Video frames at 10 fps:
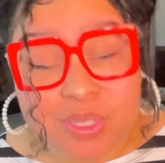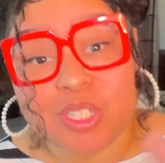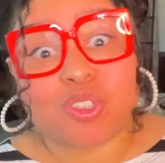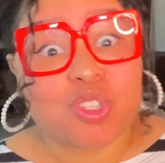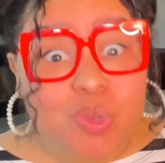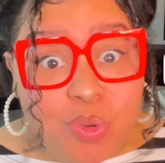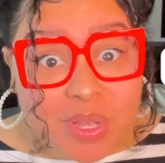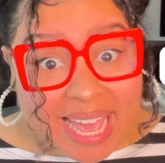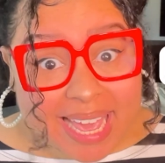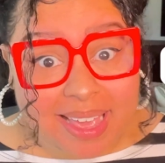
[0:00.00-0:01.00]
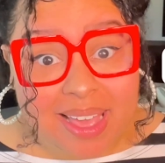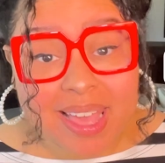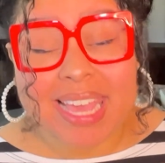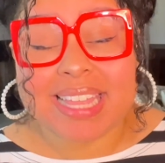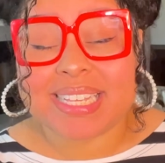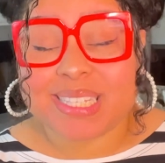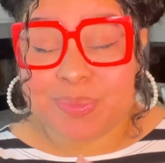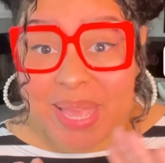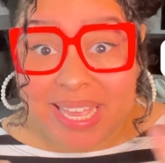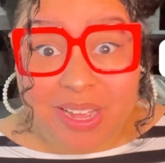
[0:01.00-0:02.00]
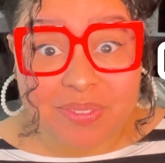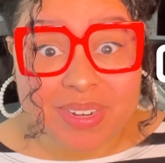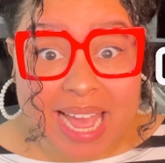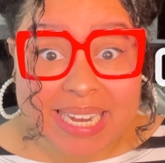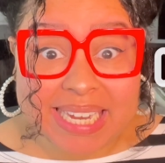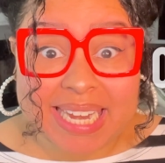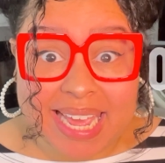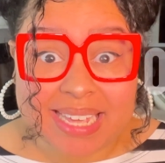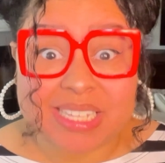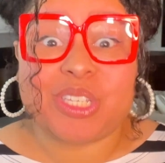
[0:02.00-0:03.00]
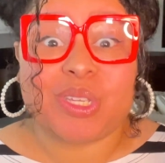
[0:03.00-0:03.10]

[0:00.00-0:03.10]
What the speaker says: to 2K in the span of 90 days